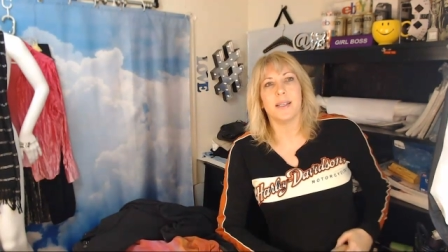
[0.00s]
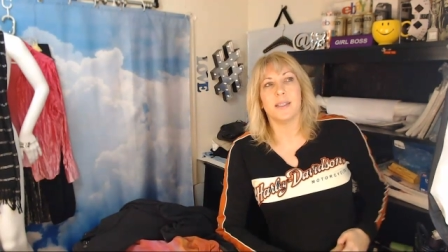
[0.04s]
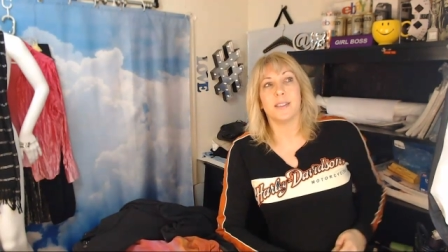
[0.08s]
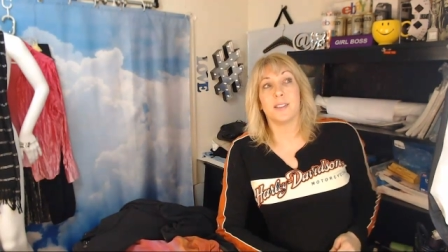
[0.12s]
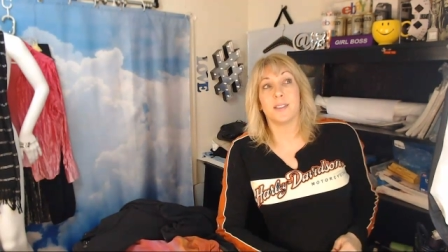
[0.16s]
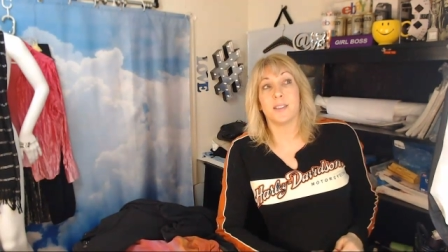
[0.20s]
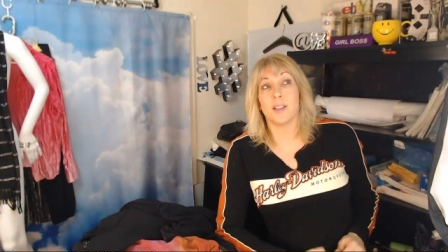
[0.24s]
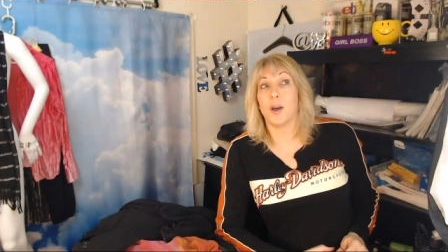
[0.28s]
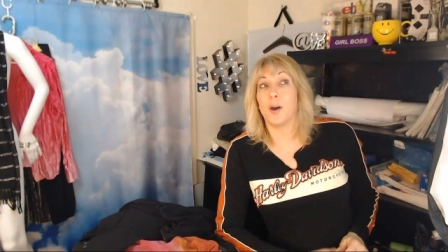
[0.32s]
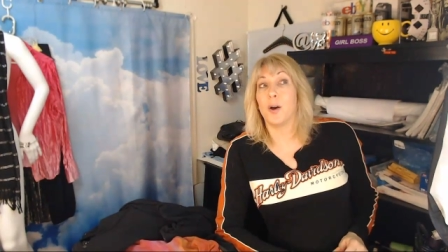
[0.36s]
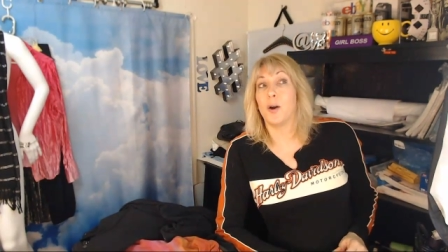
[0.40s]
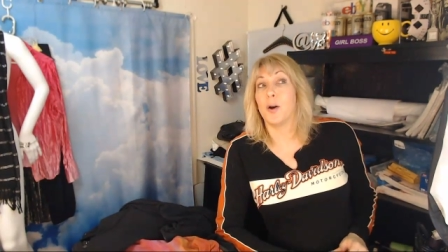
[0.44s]

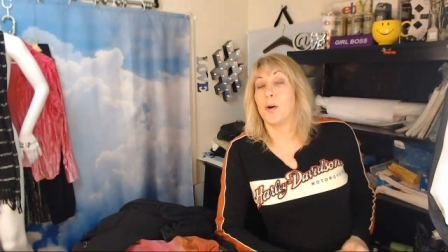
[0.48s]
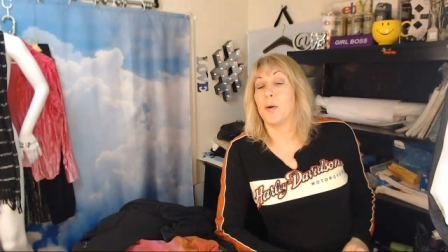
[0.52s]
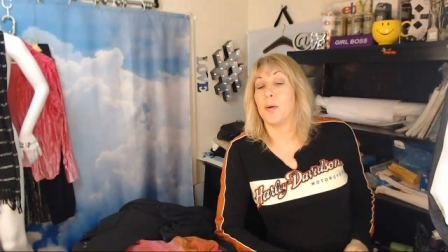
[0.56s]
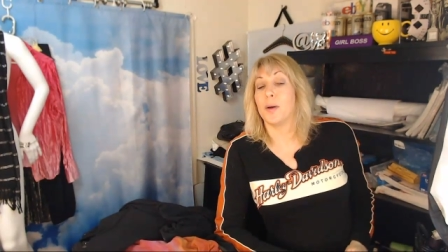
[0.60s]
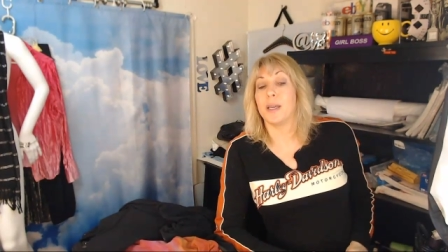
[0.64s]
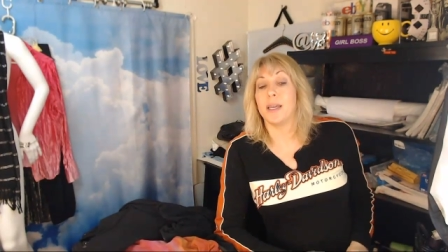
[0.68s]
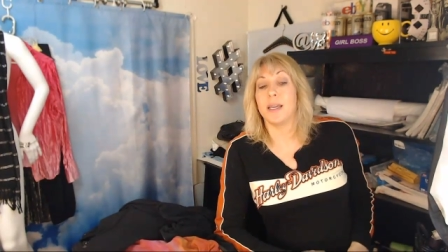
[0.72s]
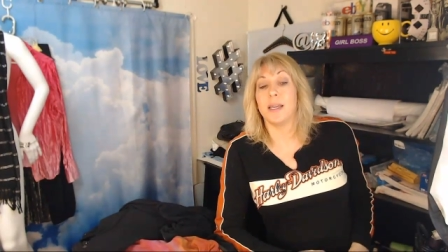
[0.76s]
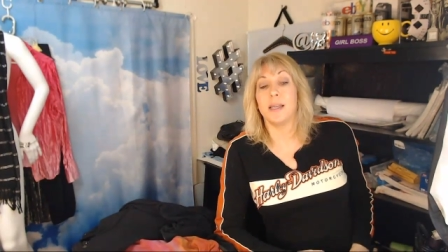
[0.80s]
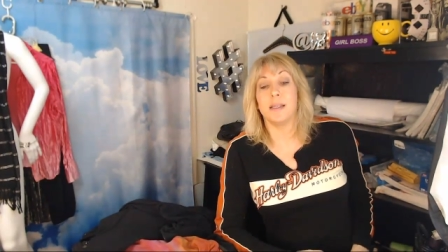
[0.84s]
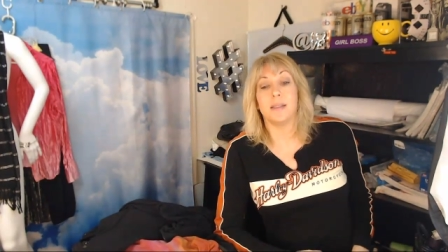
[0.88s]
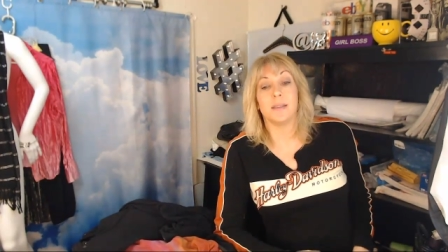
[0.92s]
So
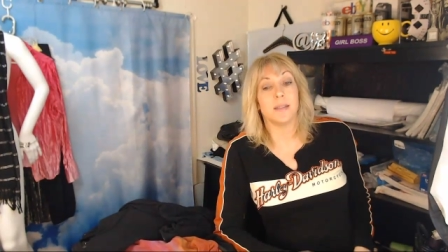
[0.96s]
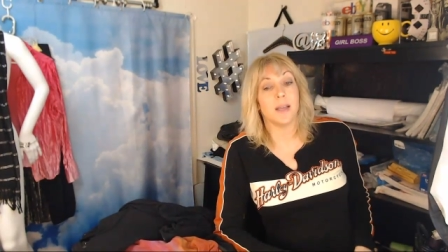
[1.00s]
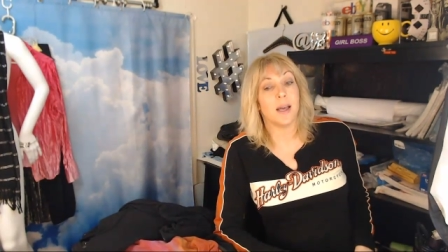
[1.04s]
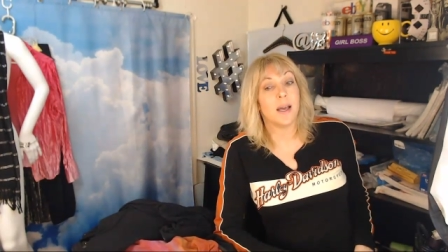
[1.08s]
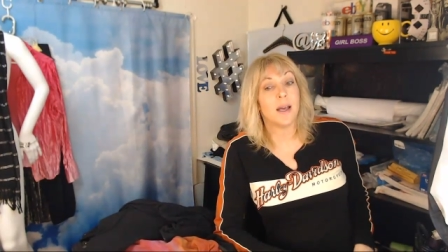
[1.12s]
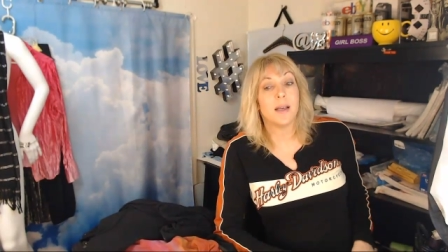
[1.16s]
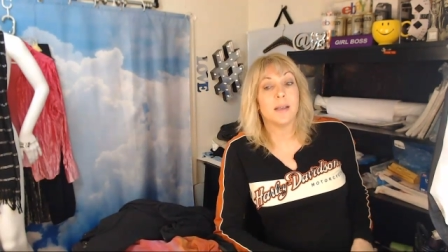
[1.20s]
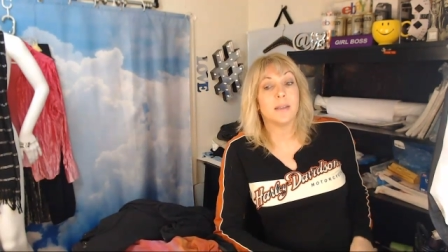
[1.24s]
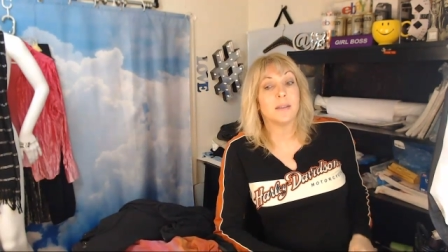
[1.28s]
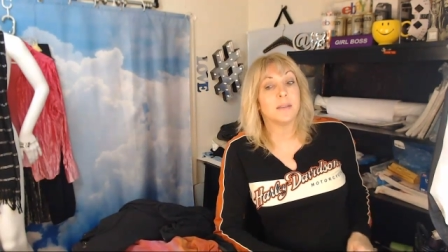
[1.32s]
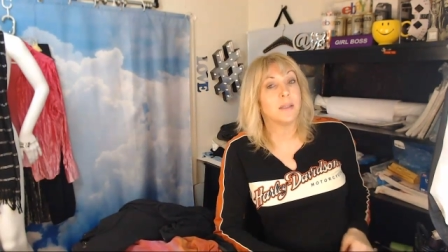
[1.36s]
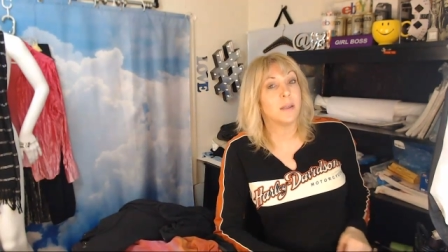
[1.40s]
he
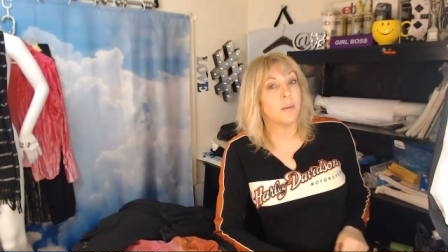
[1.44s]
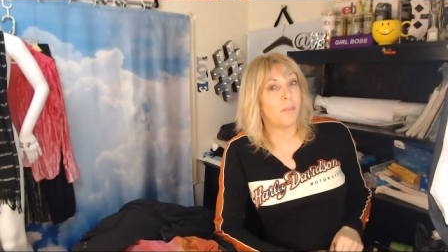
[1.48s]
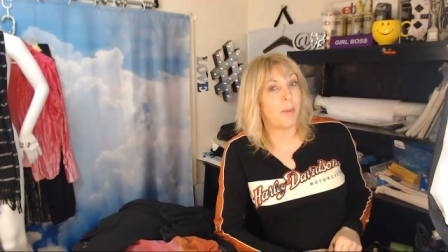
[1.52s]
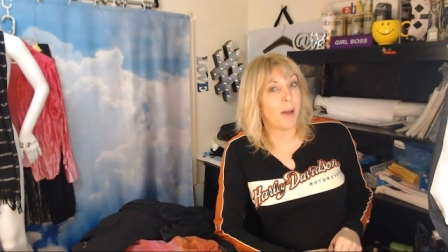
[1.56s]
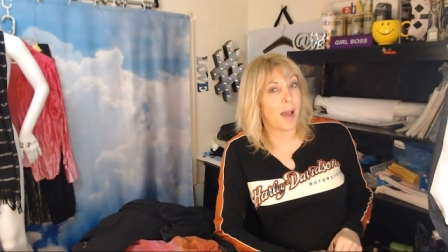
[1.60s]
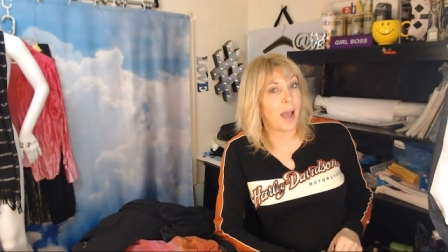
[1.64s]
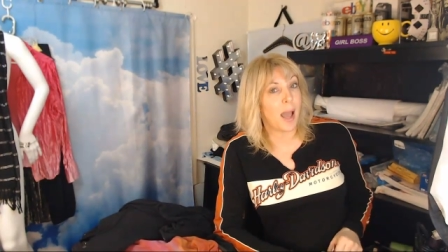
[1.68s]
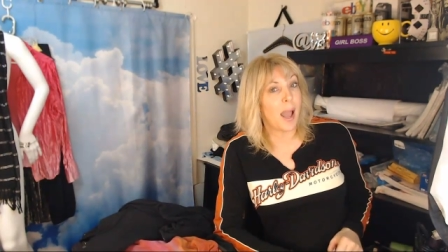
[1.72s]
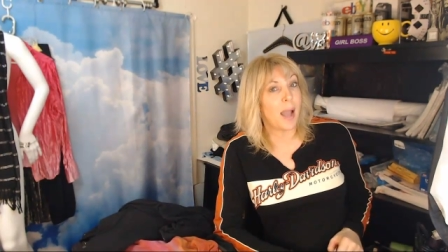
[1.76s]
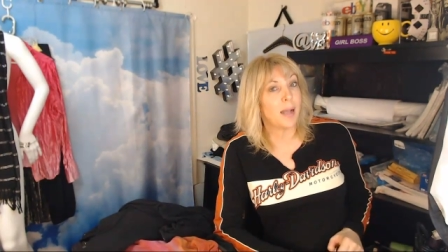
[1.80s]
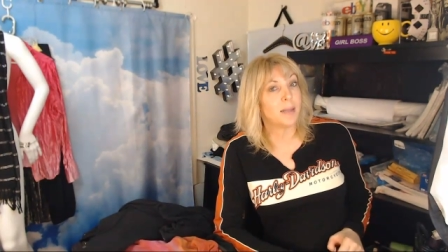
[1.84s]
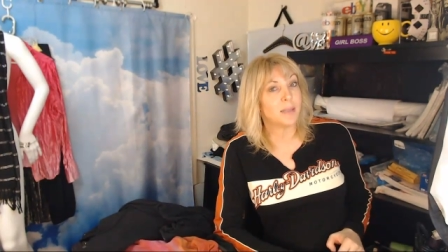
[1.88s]
says the
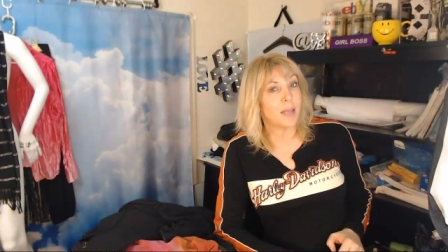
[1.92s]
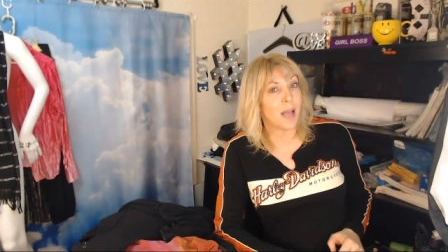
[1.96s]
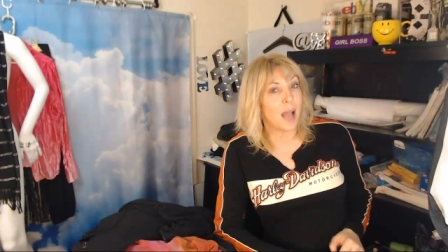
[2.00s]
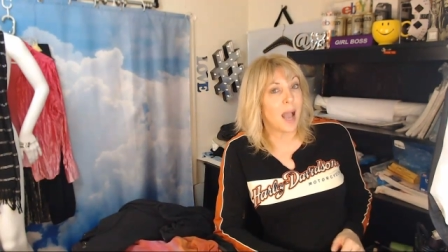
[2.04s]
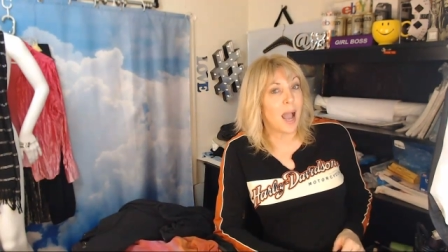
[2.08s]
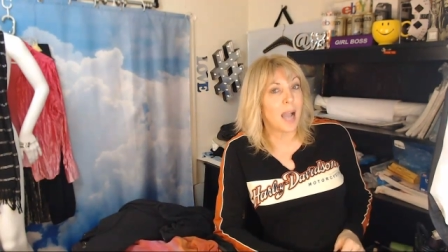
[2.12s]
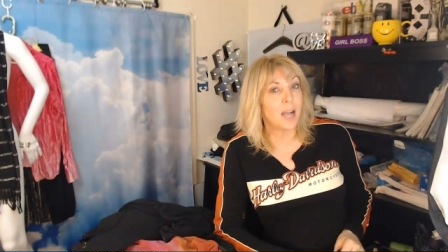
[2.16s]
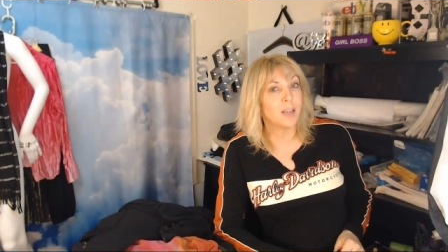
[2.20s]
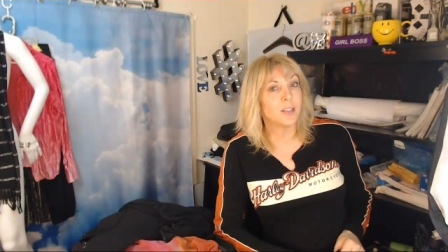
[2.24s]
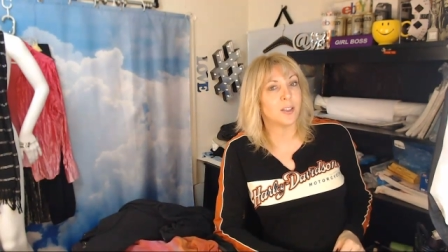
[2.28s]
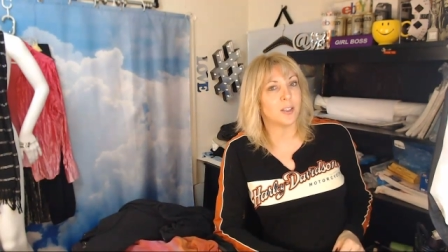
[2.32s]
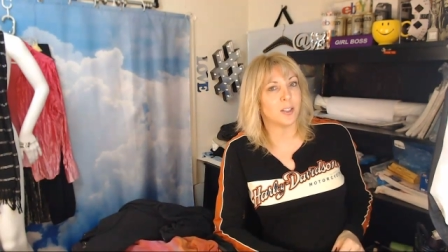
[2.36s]
bags
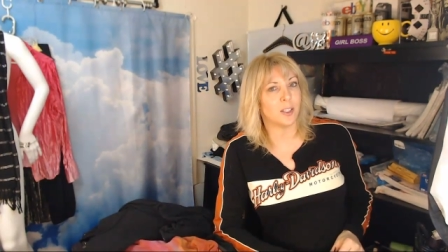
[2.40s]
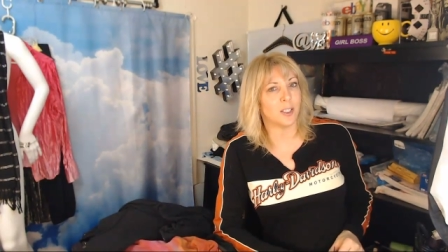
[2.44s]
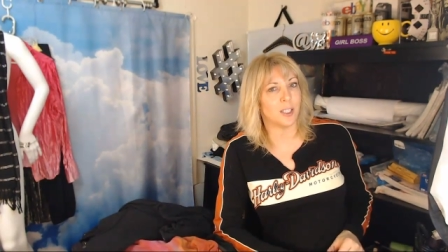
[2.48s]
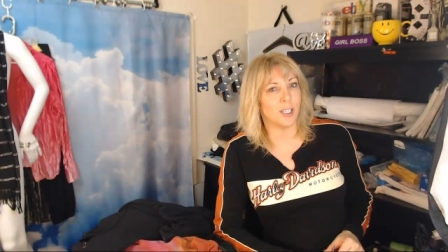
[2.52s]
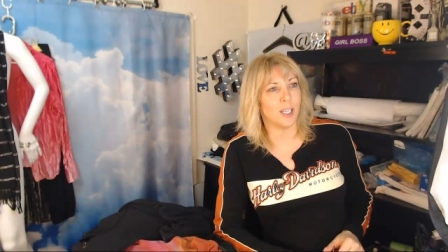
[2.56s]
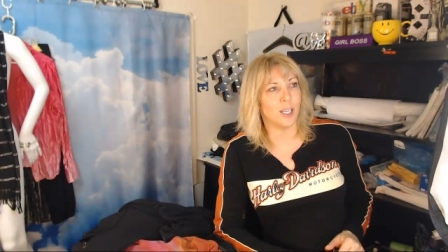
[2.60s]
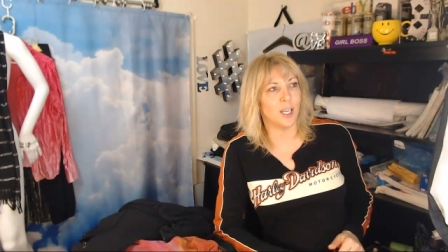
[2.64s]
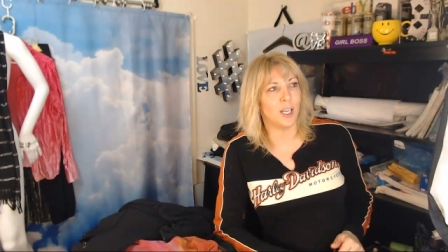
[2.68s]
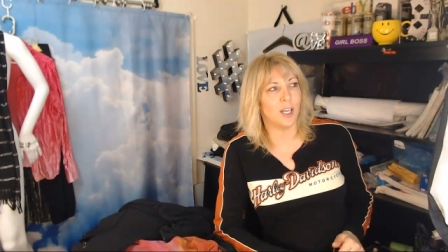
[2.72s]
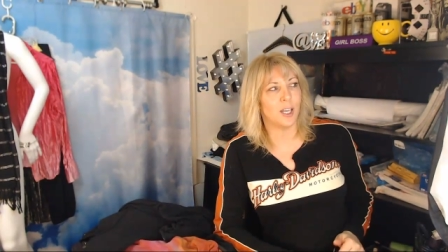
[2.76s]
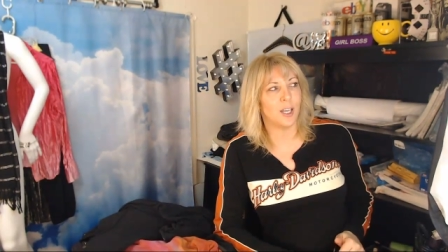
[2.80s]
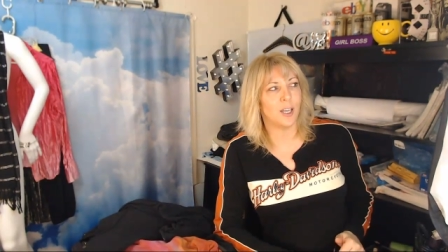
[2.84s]

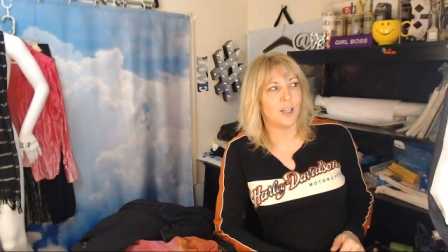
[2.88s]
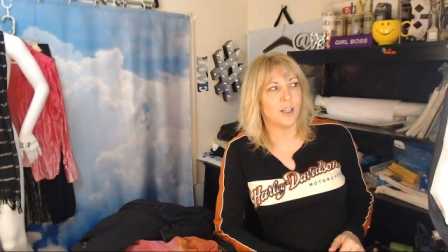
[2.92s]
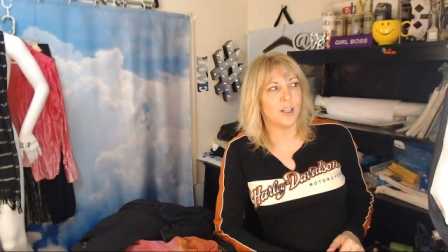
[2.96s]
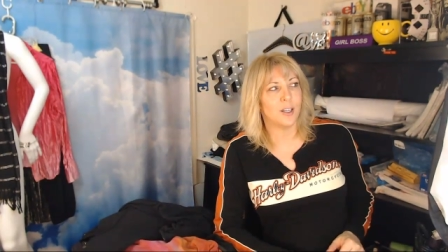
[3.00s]
actually